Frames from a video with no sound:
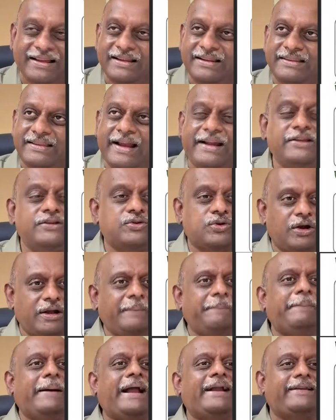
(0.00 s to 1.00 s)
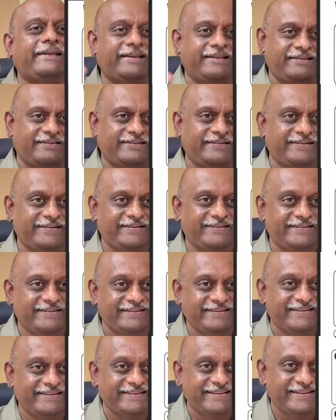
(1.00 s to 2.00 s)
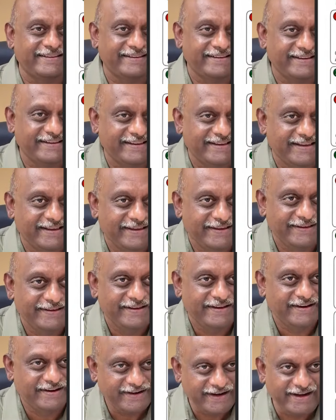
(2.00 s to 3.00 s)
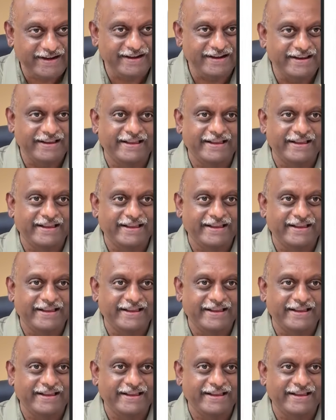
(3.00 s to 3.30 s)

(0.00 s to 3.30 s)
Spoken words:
That is called patterns, right?